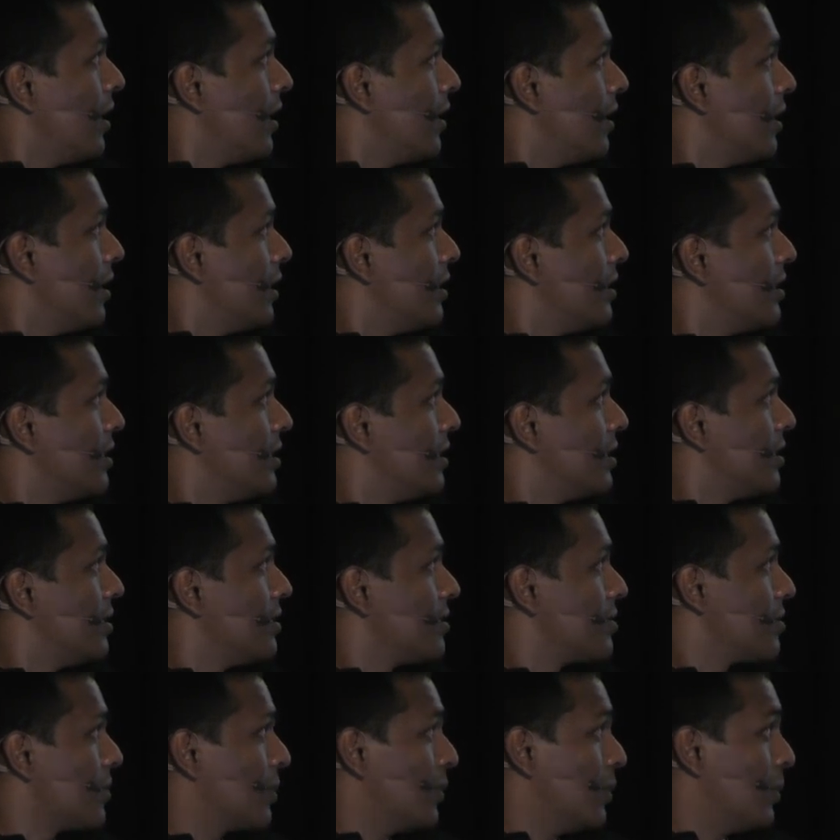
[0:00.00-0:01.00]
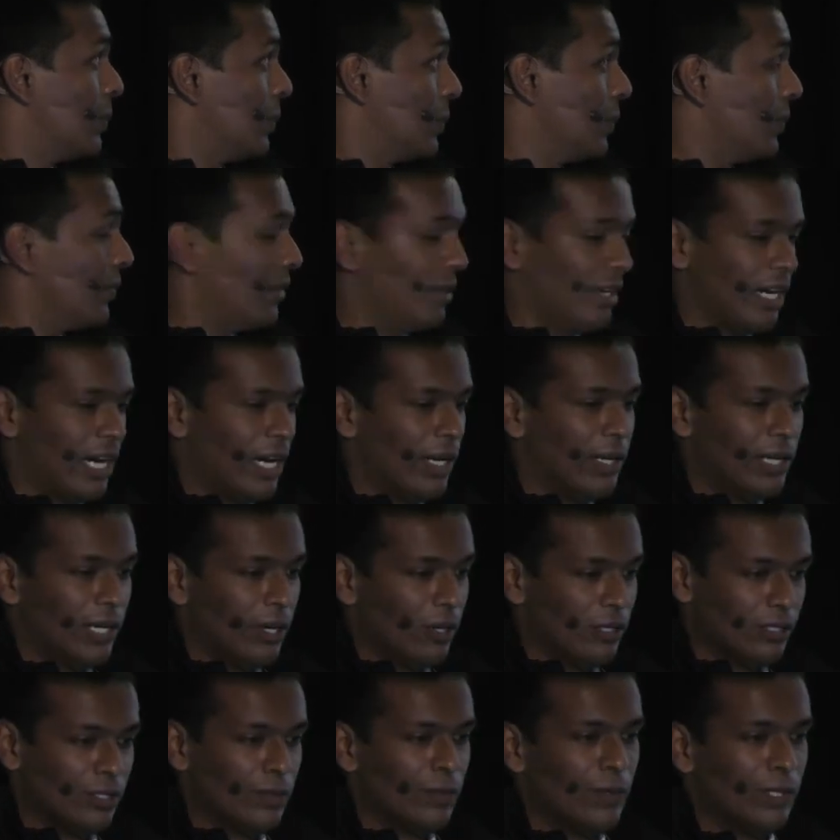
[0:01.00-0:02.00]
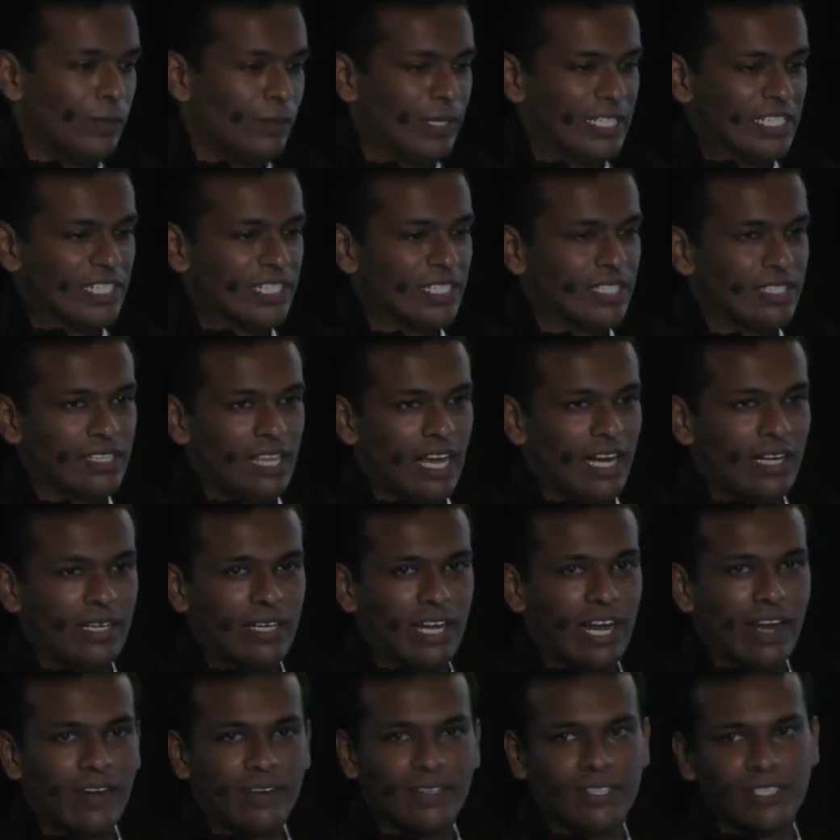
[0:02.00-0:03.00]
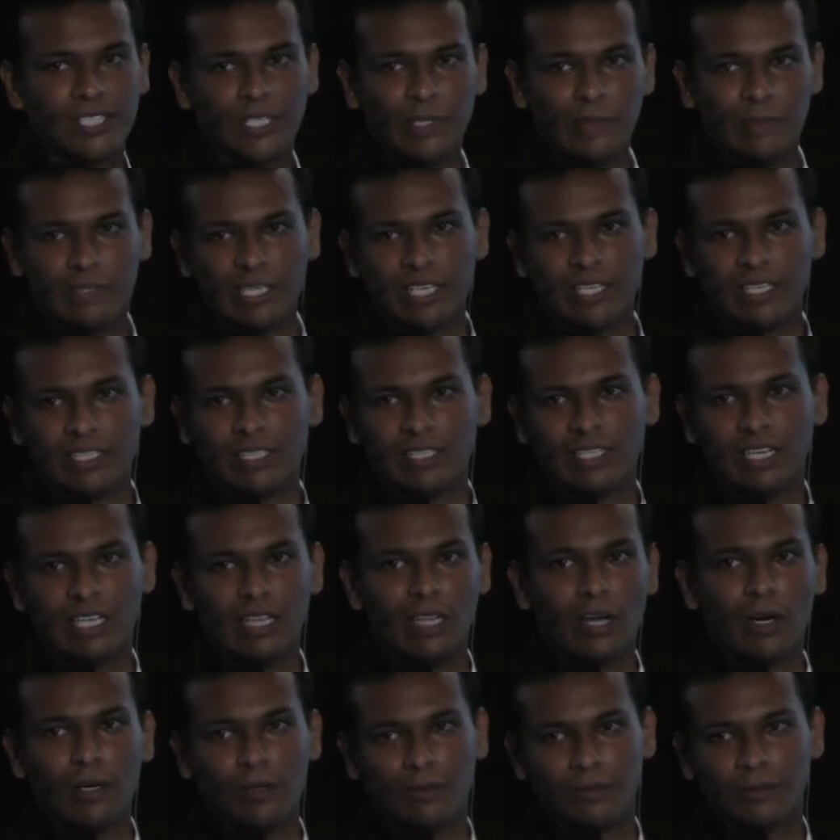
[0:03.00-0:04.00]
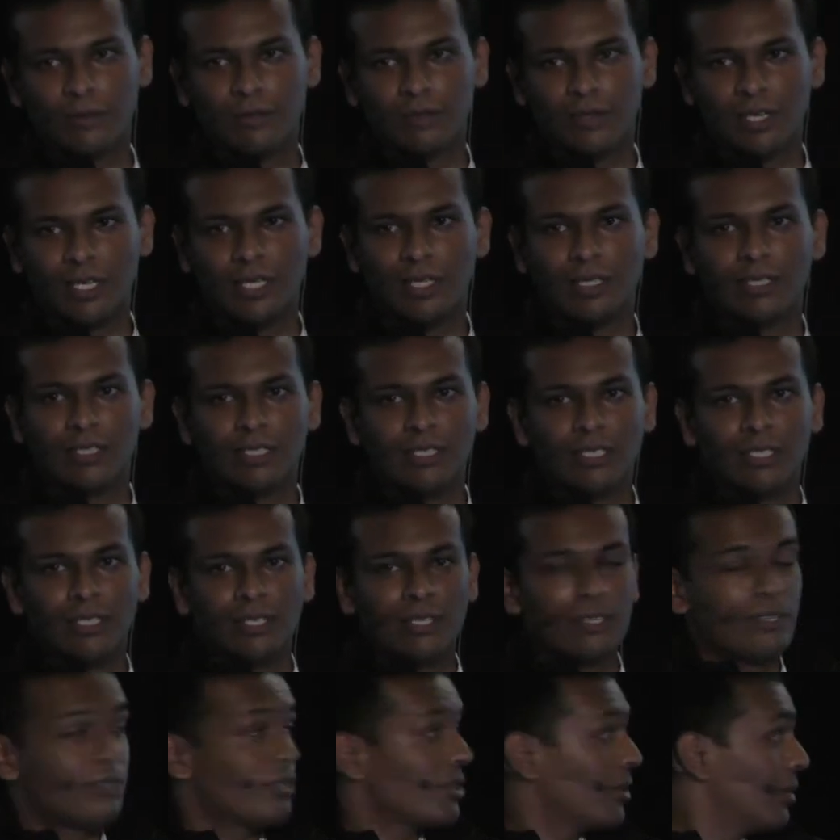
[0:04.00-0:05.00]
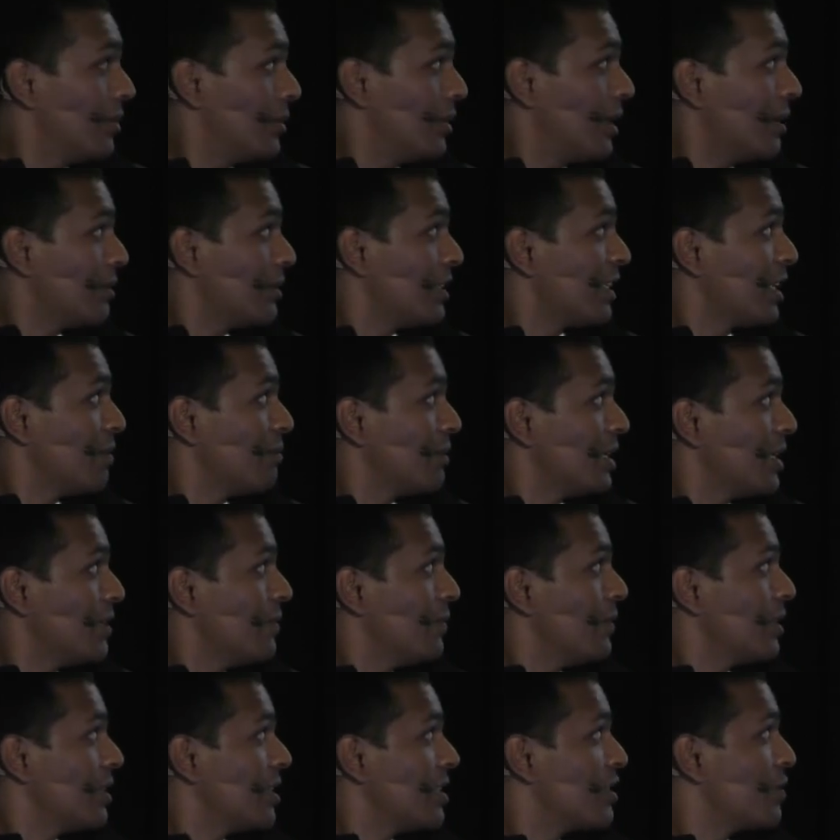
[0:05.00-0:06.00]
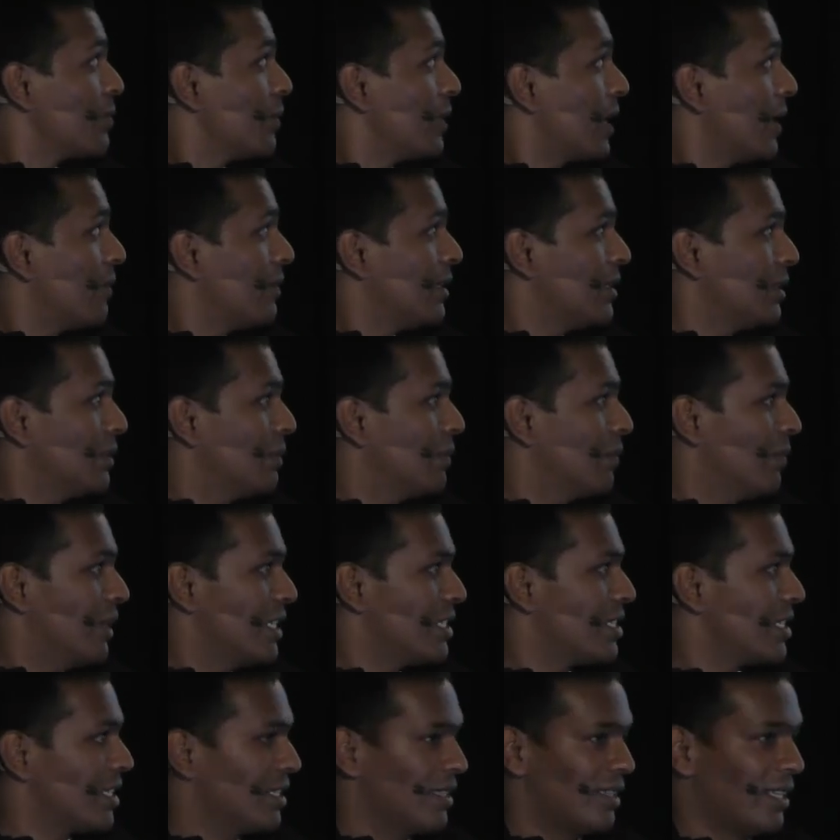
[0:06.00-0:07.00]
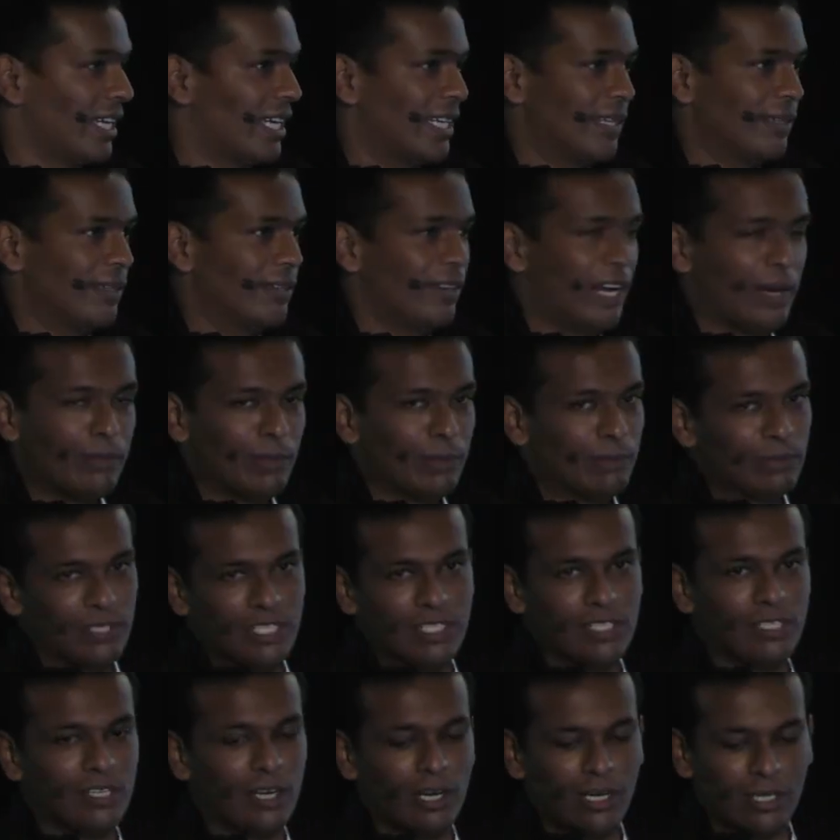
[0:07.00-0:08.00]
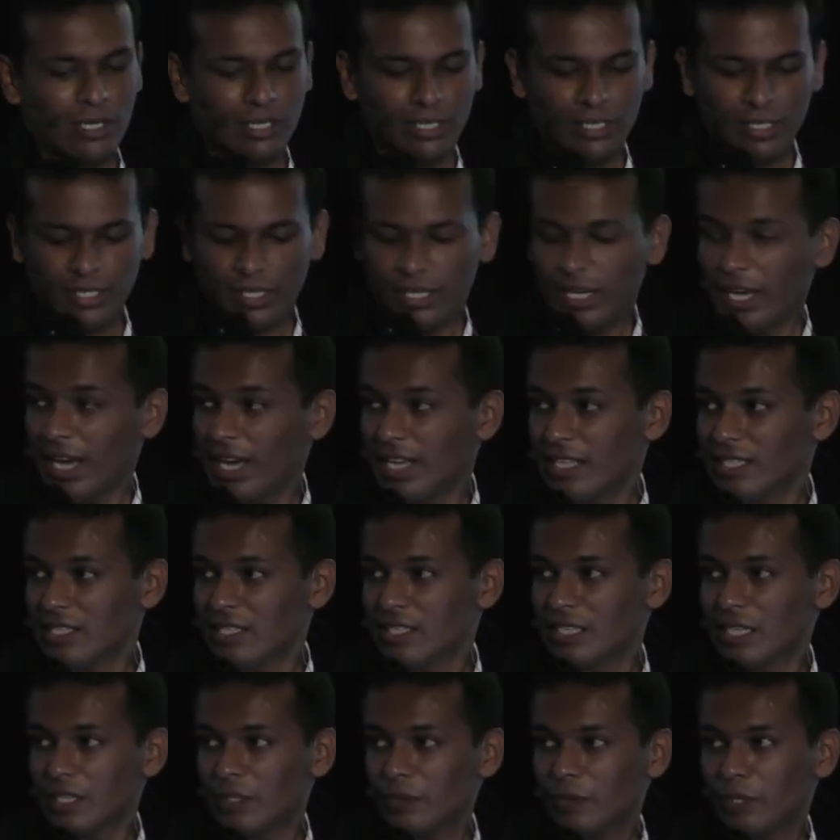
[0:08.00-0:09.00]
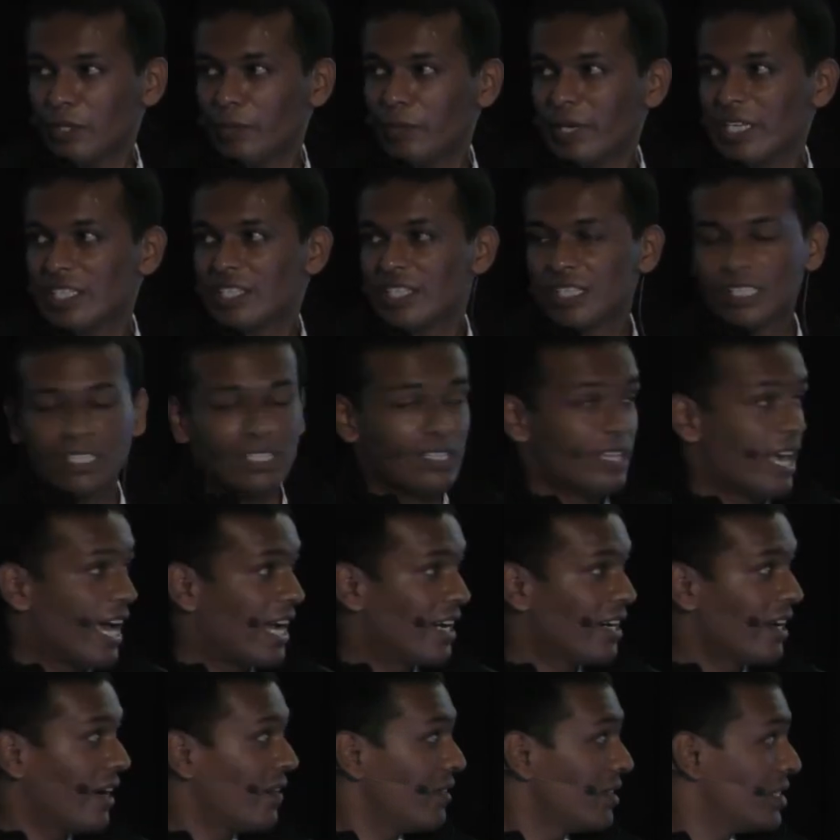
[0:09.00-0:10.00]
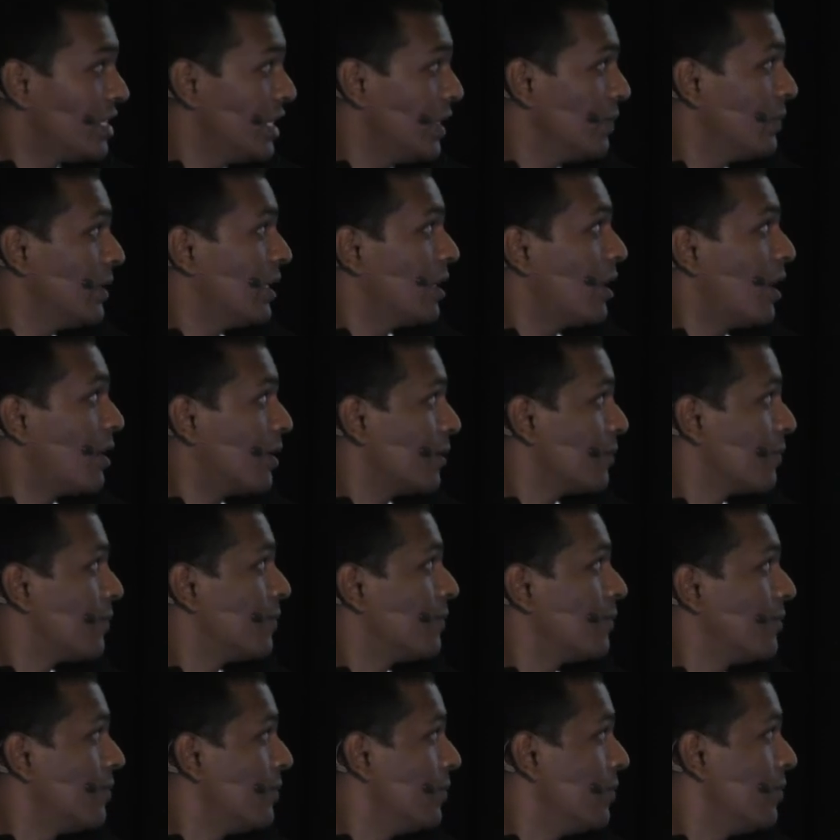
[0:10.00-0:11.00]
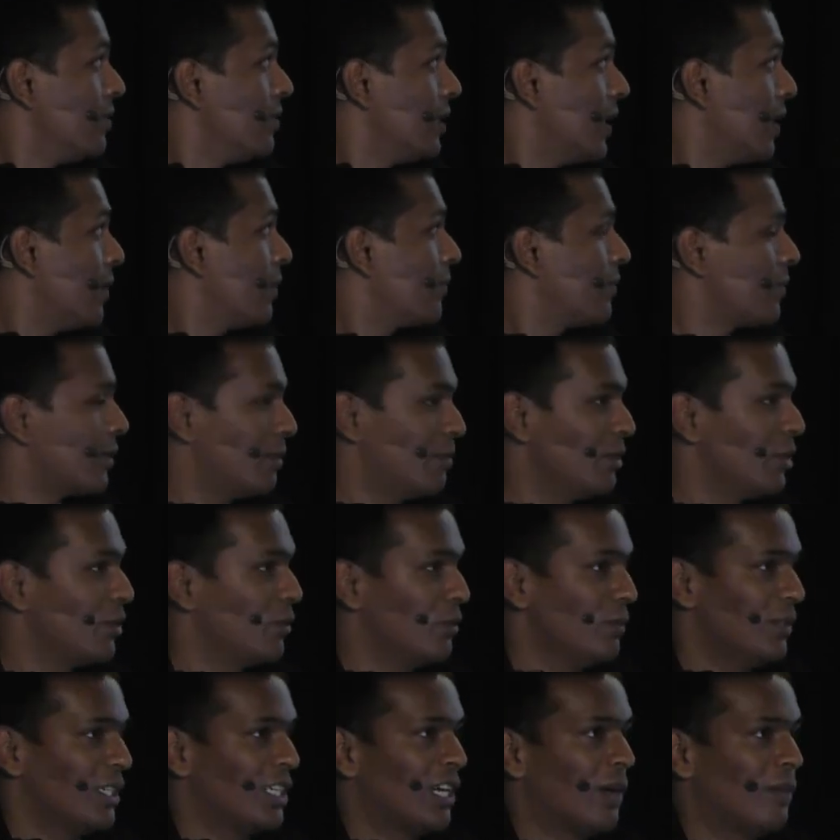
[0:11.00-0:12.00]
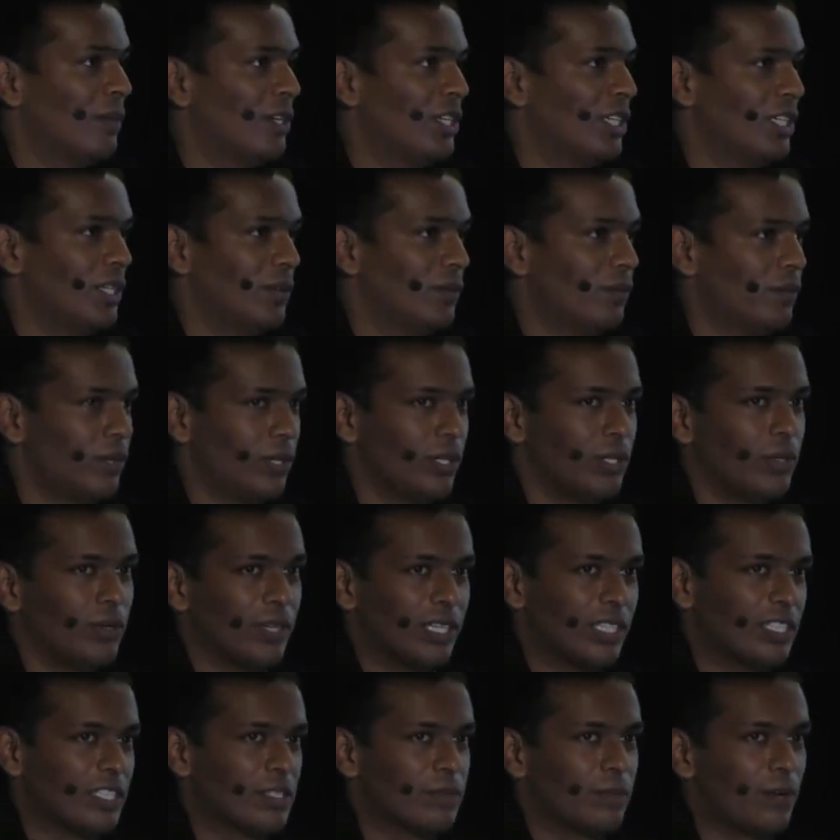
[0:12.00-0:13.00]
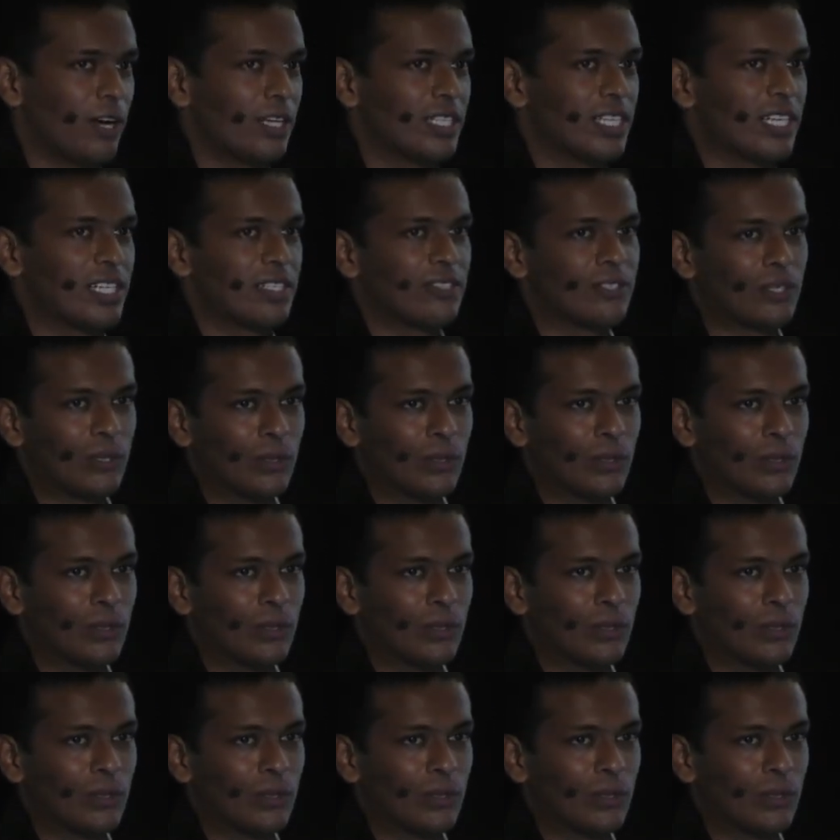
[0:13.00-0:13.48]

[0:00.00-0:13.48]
And so I also want to mention that I received like a lot of so now that I'm done with TensorBoard, I want to mention, like, wrap up this talk, and just want to mention that I received a lot of love from the Ruby community for doing this project.